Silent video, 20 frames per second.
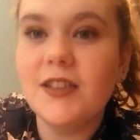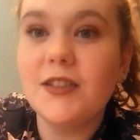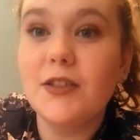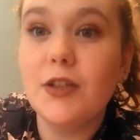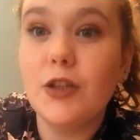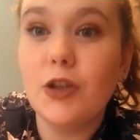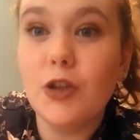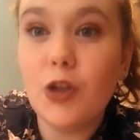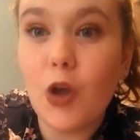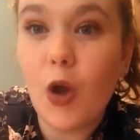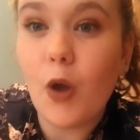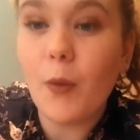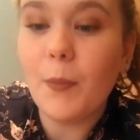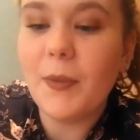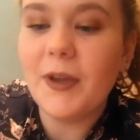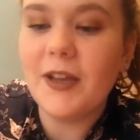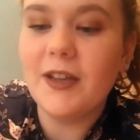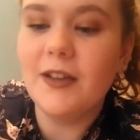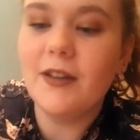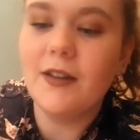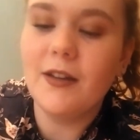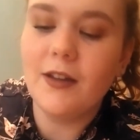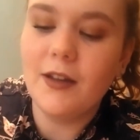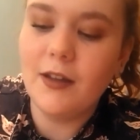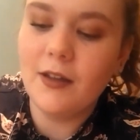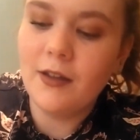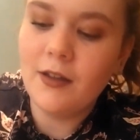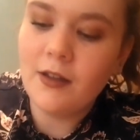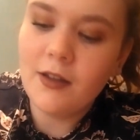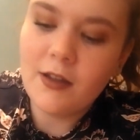it's a lot
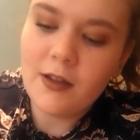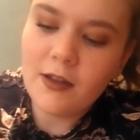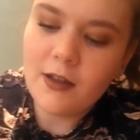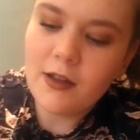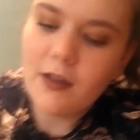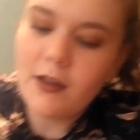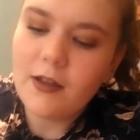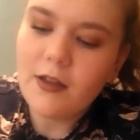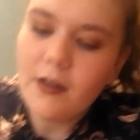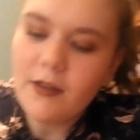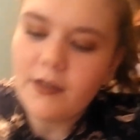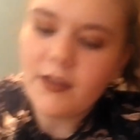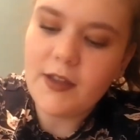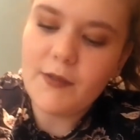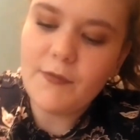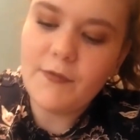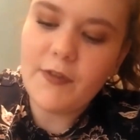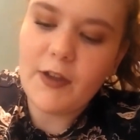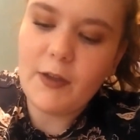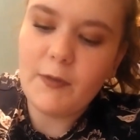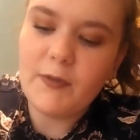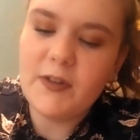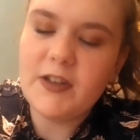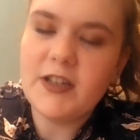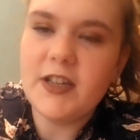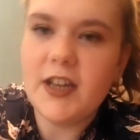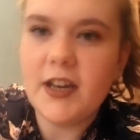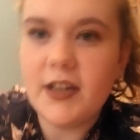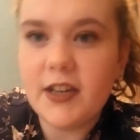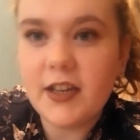pinker than
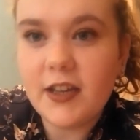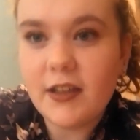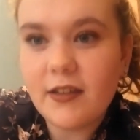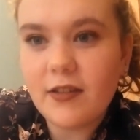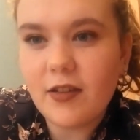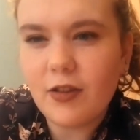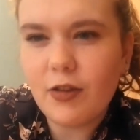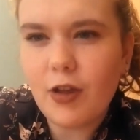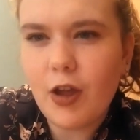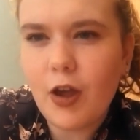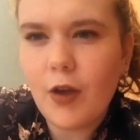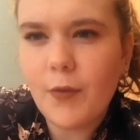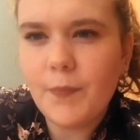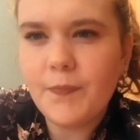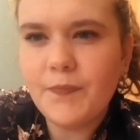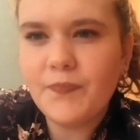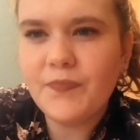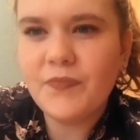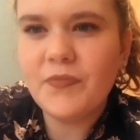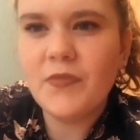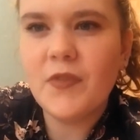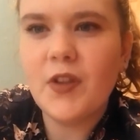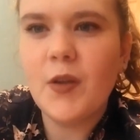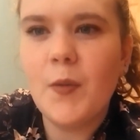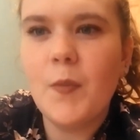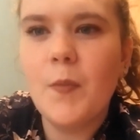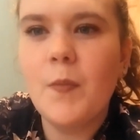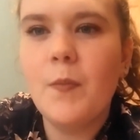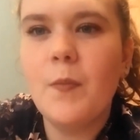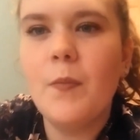Velvet Teddy. It's a lot
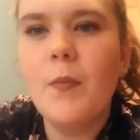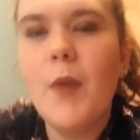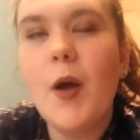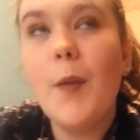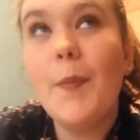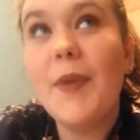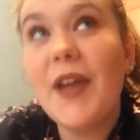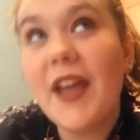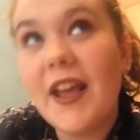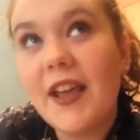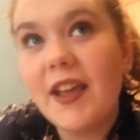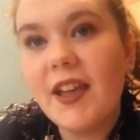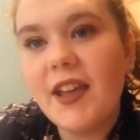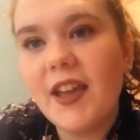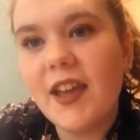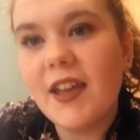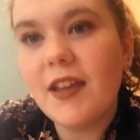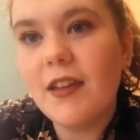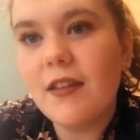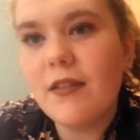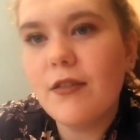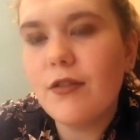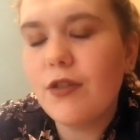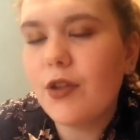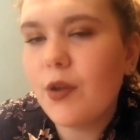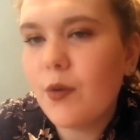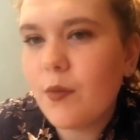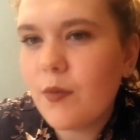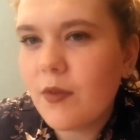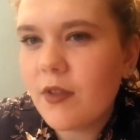more pink. It
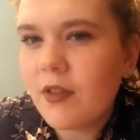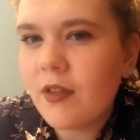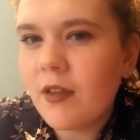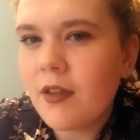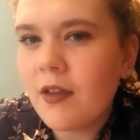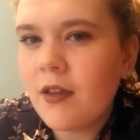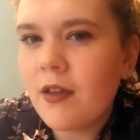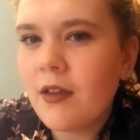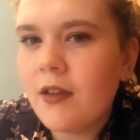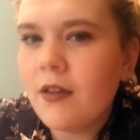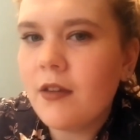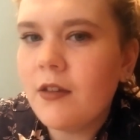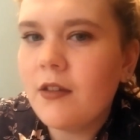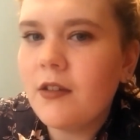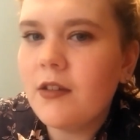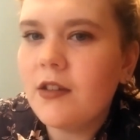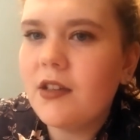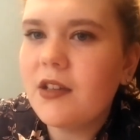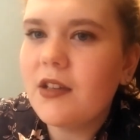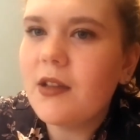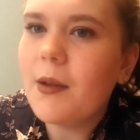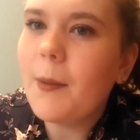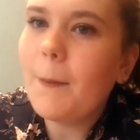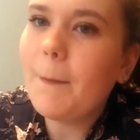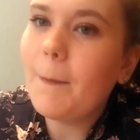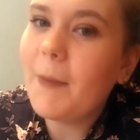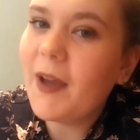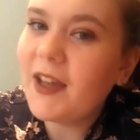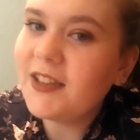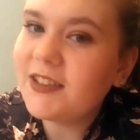suits
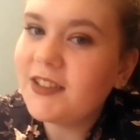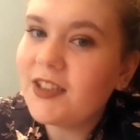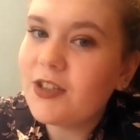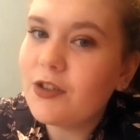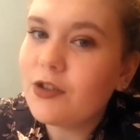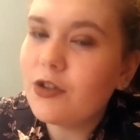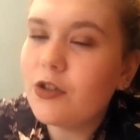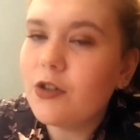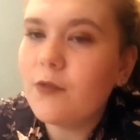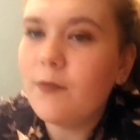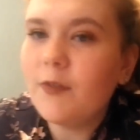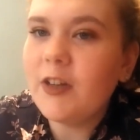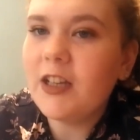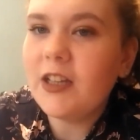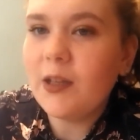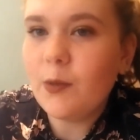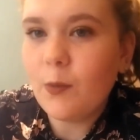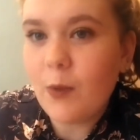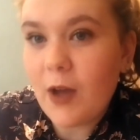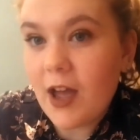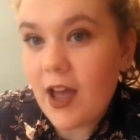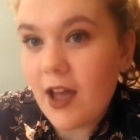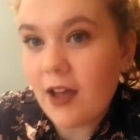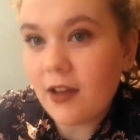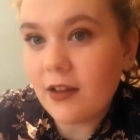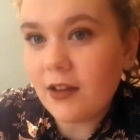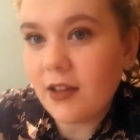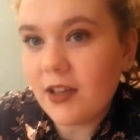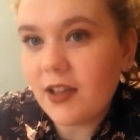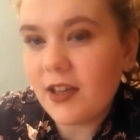my skin tone really
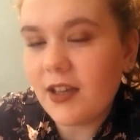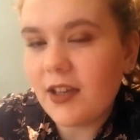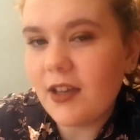well.